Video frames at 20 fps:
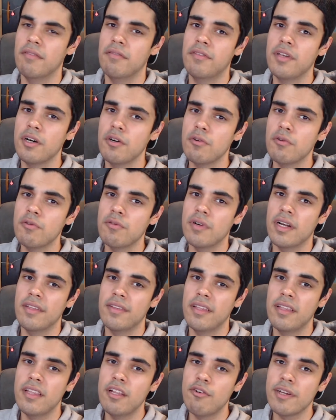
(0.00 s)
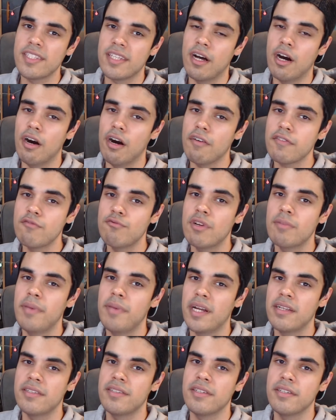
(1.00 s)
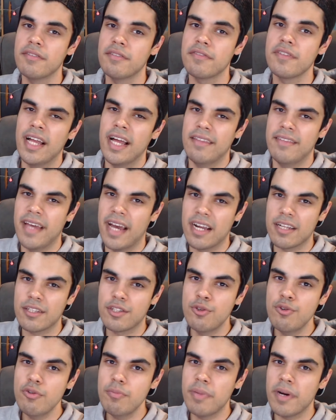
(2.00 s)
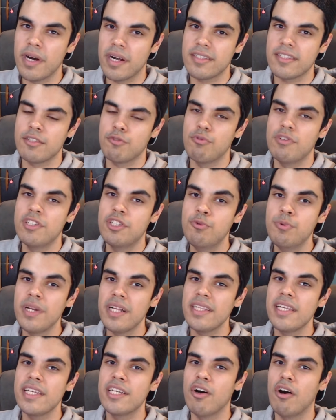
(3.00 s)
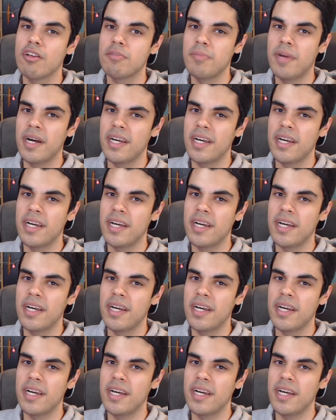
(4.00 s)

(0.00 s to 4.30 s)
Though the lyrics are often repetitive, there are two parts which really caught my